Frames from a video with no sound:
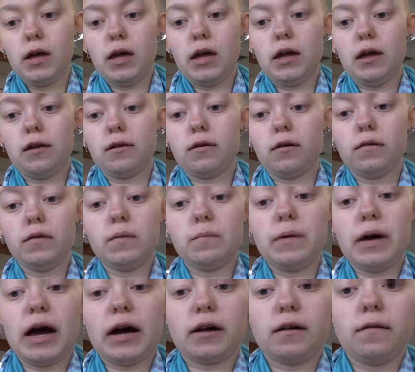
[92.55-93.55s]
and on the
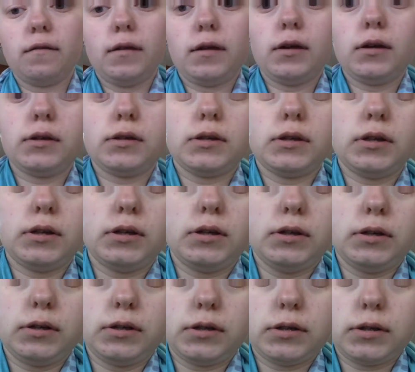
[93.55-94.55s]
back of this
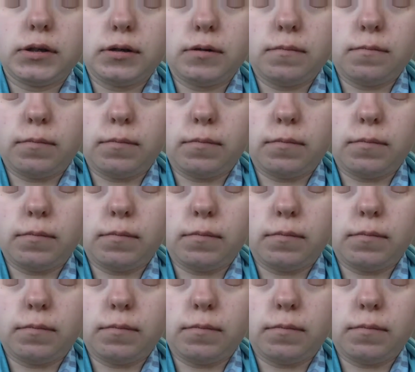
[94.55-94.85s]
is